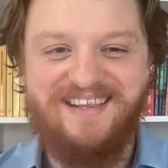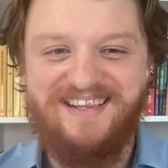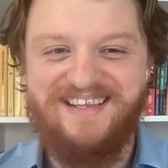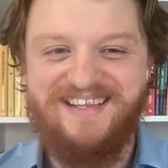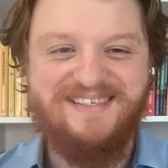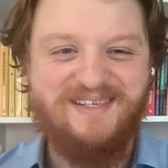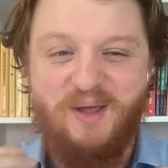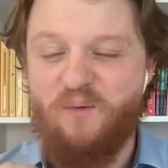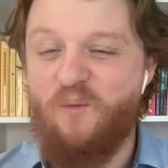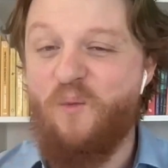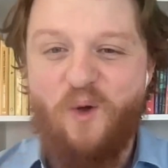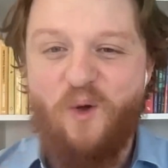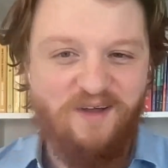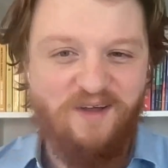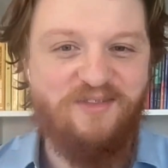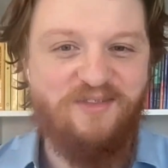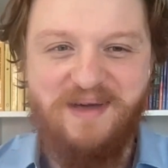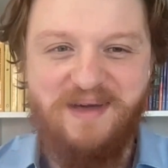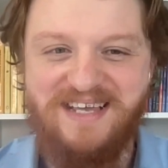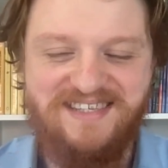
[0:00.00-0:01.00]
I think that's like one
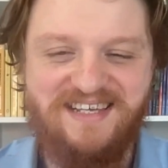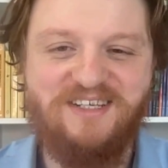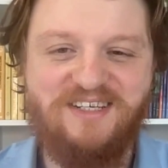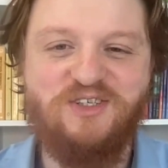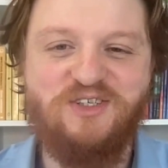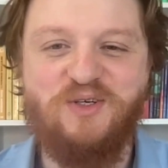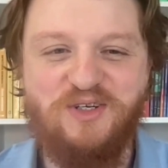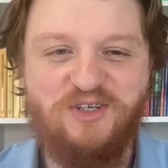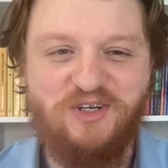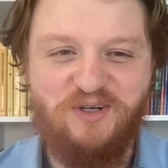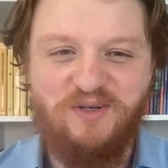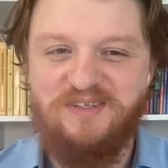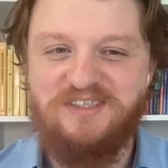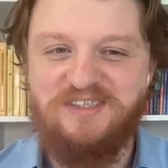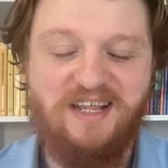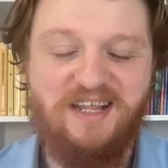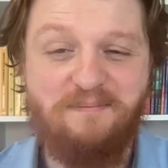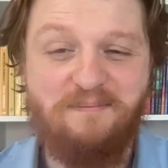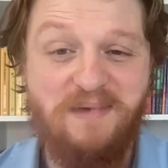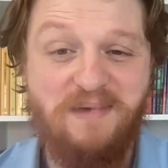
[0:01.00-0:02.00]
of the best things you can do
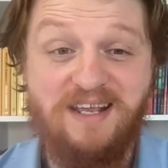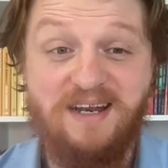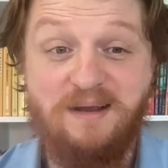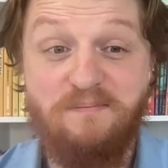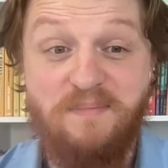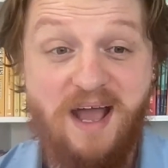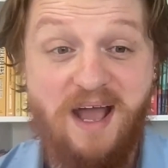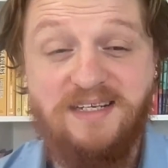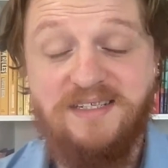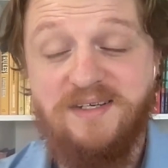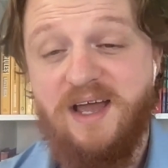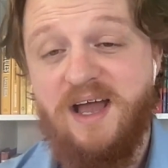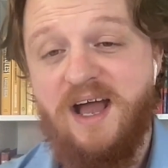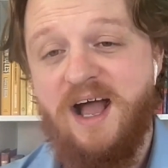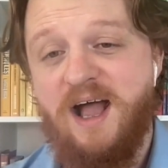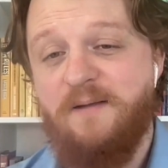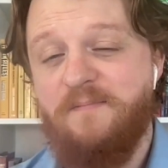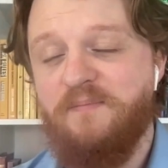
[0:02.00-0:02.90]
to like make an impact,